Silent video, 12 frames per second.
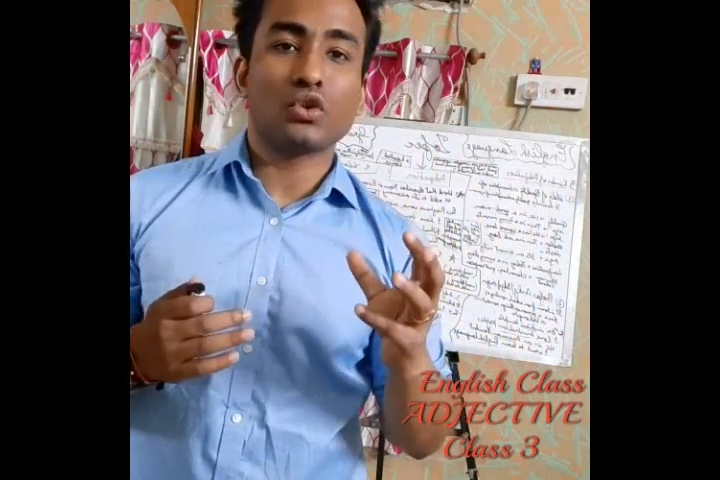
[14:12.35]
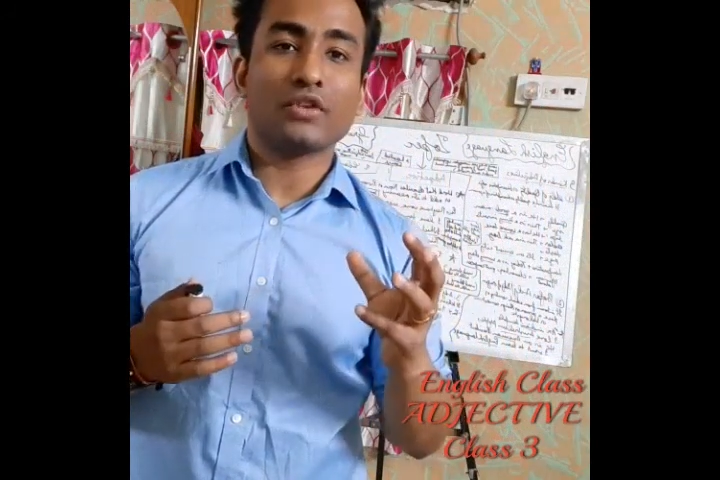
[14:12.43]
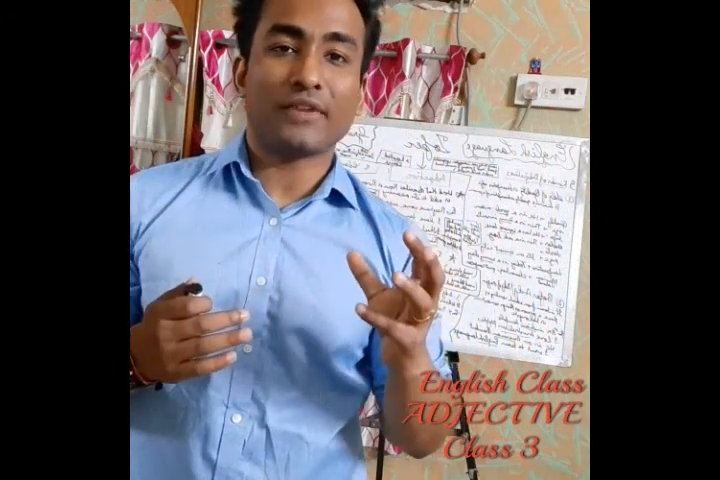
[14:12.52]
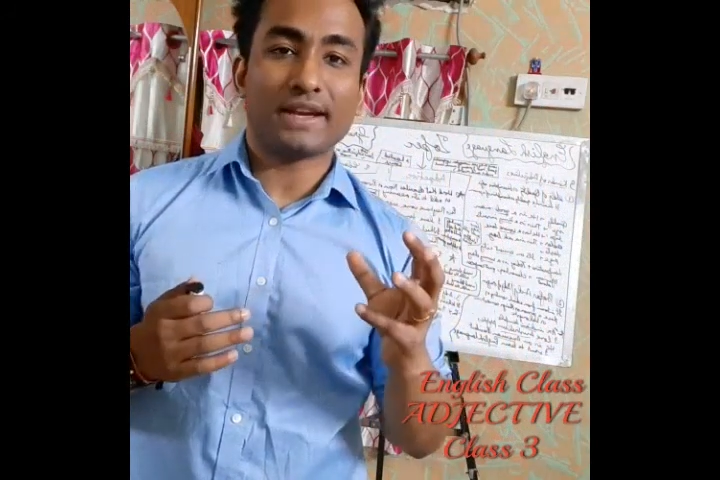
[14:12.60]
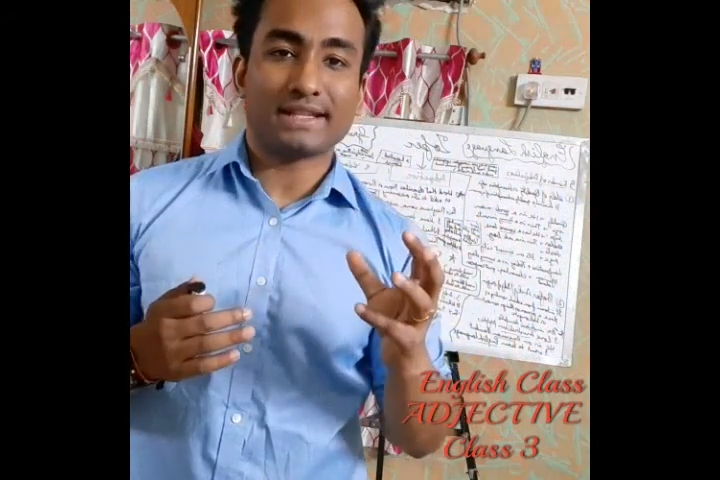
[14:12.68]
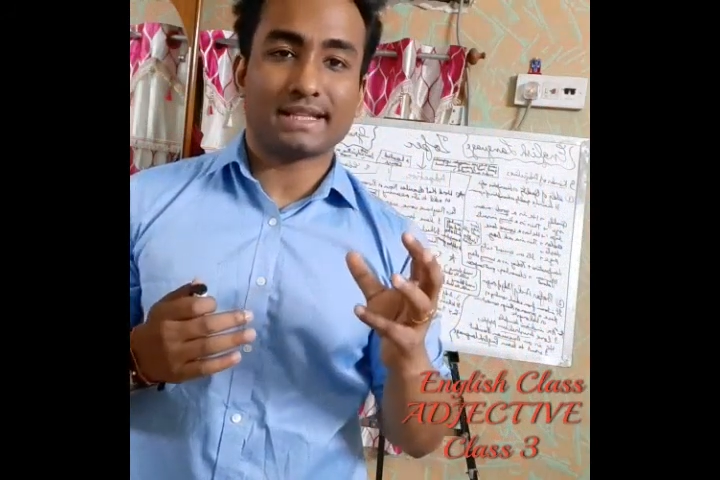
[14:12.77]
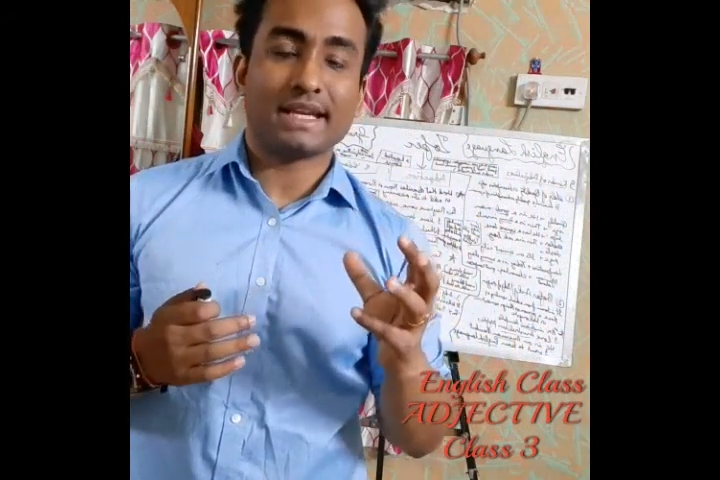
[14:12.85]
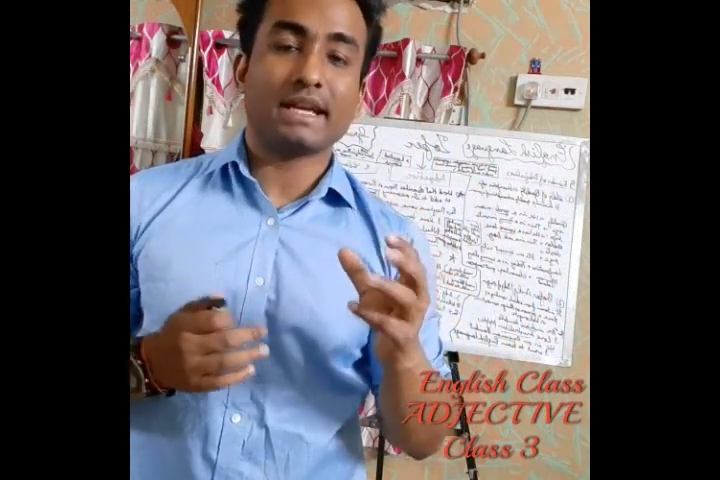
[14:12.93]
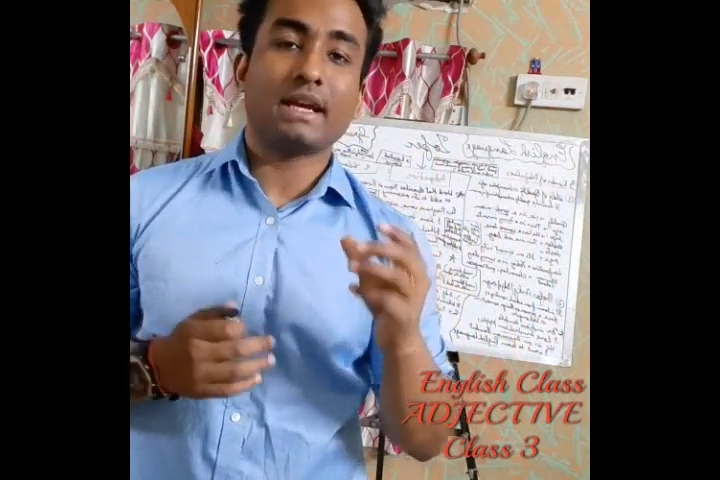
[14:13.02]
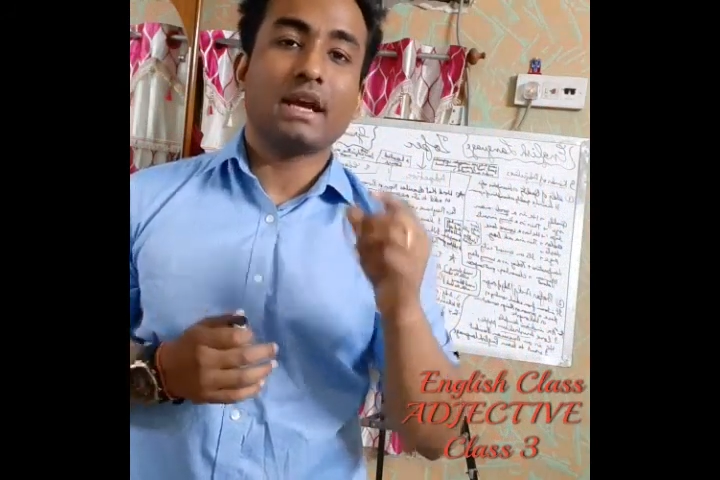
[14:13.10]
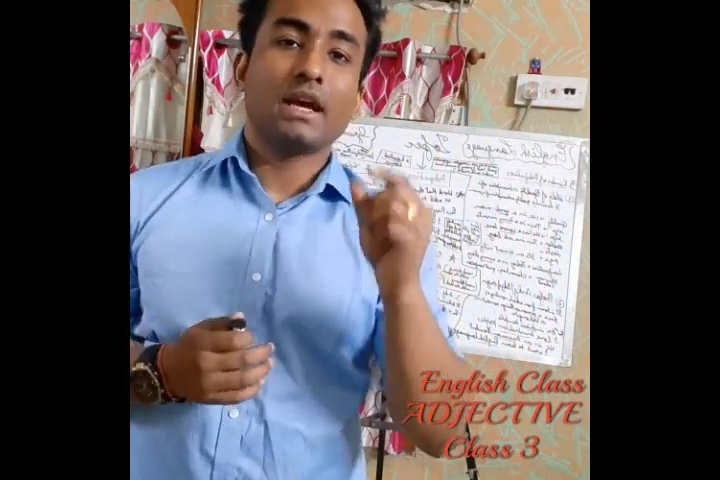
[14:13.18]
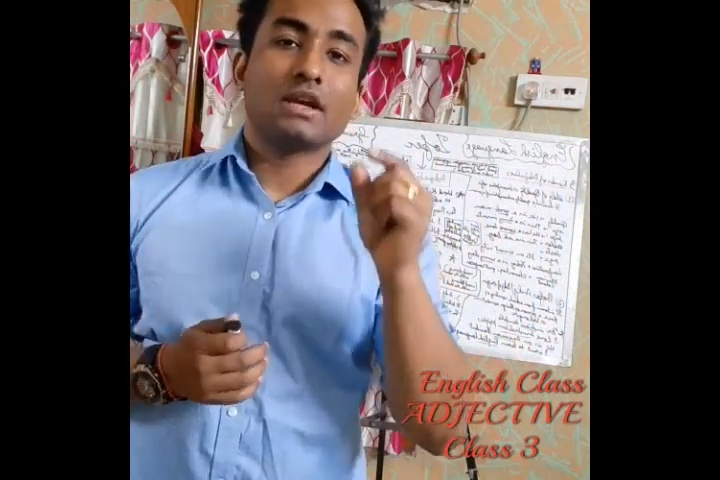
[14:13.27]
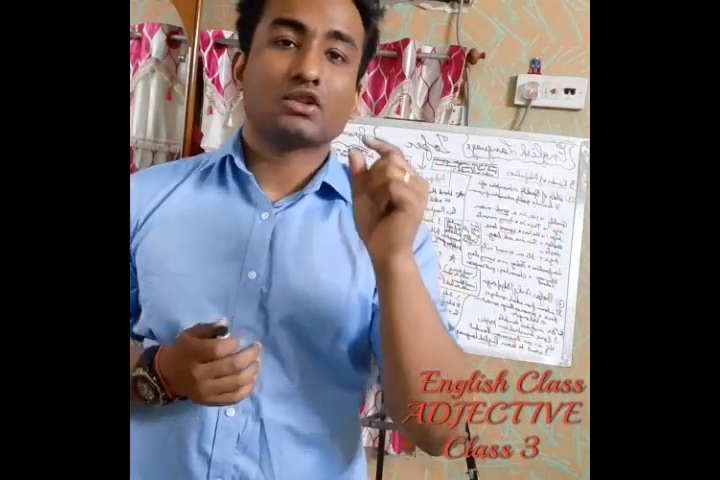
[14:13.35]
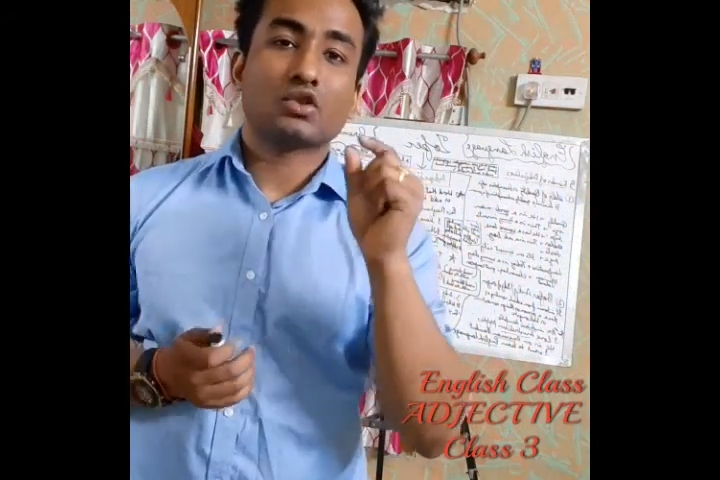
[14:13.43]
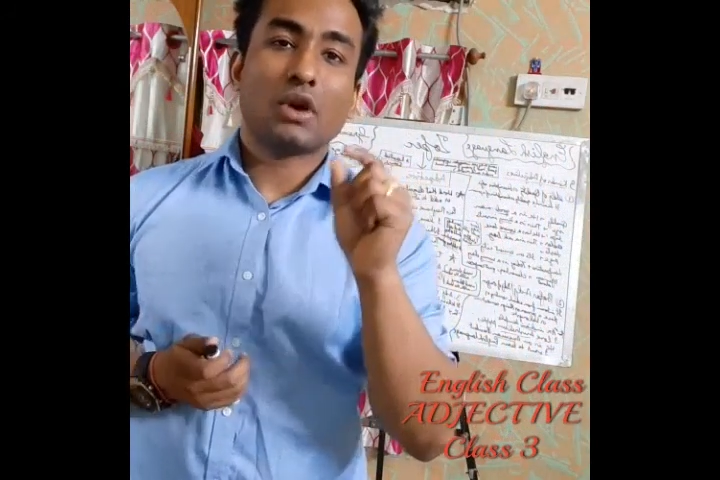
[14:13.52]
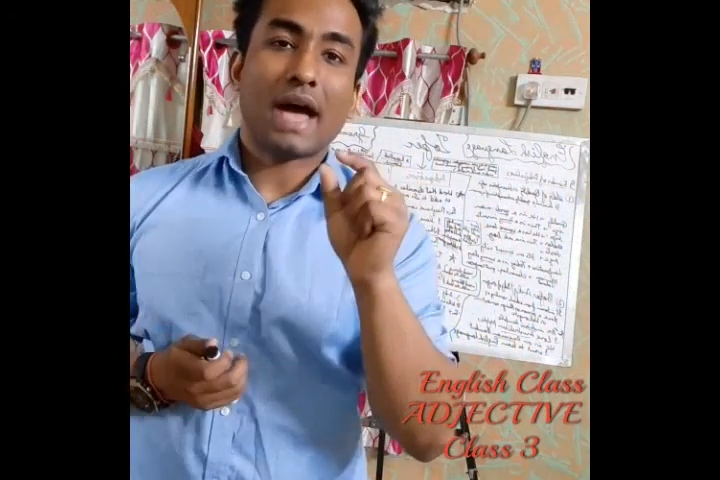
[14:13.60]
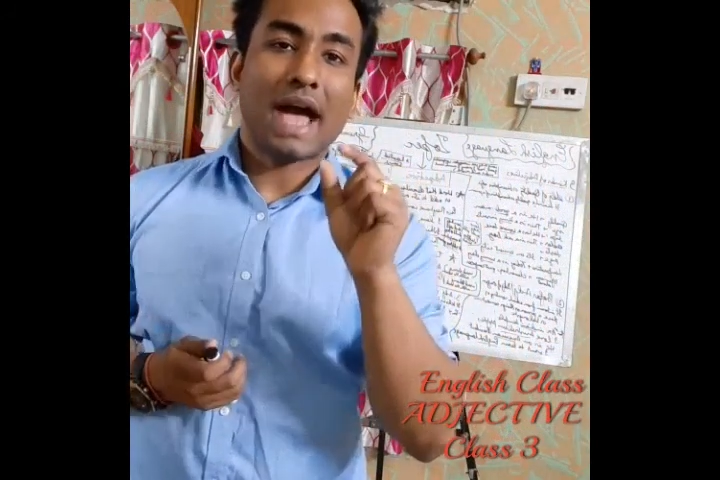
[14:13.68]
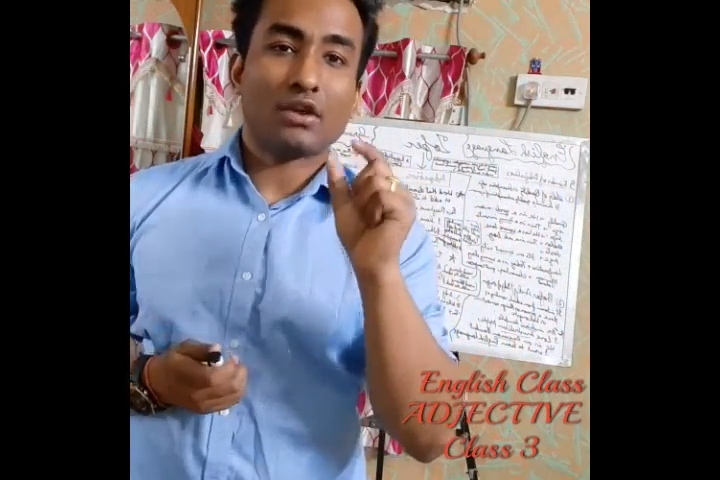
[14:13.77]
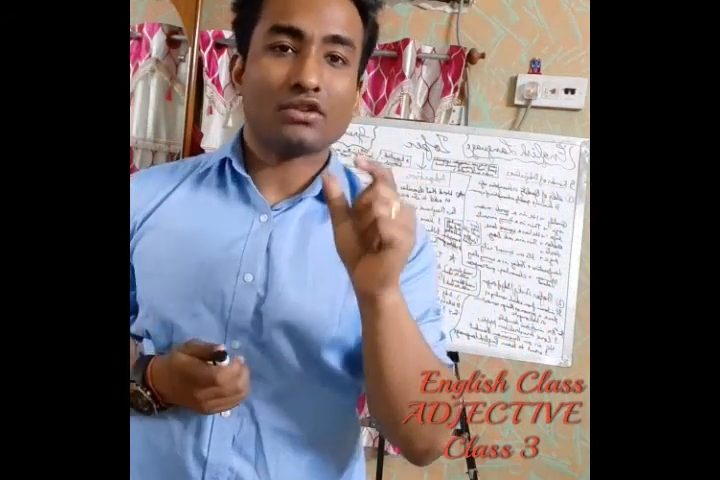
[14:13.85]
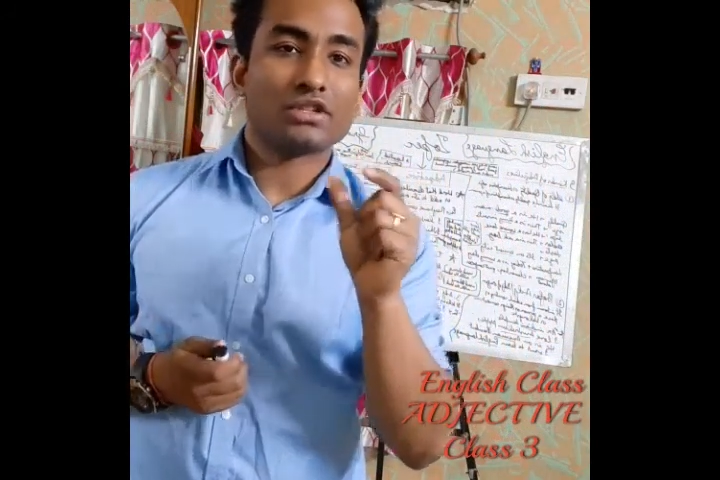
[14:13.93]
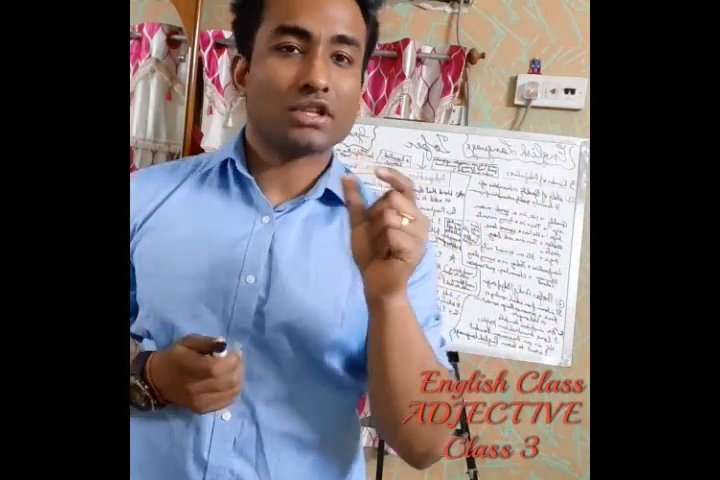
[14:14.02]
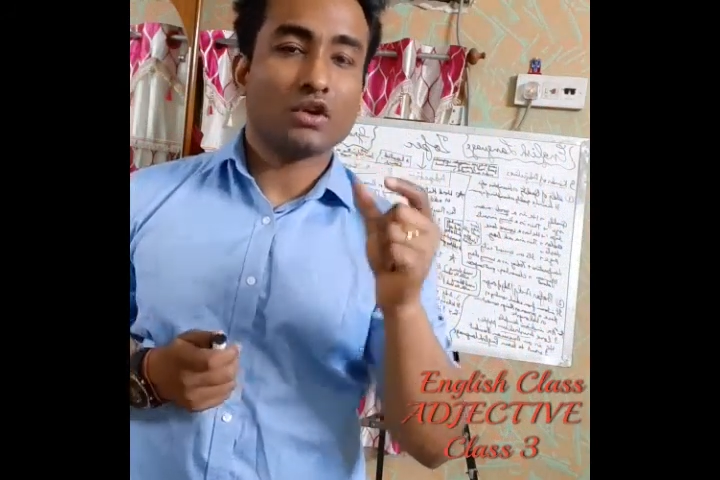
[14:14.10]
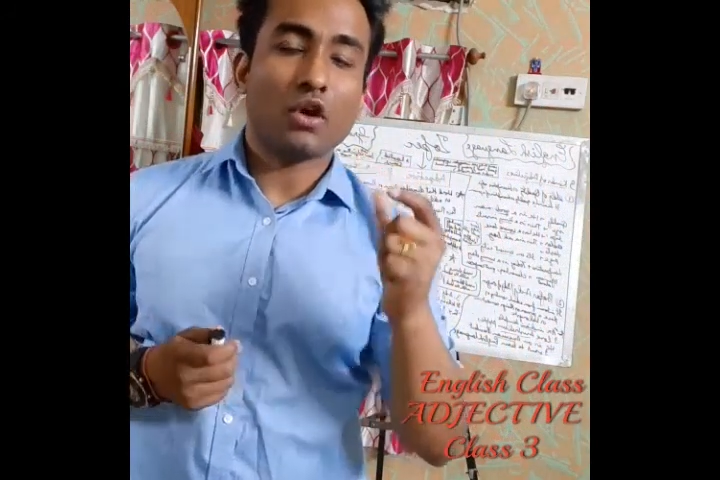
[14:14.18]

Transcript: If I say, so accusation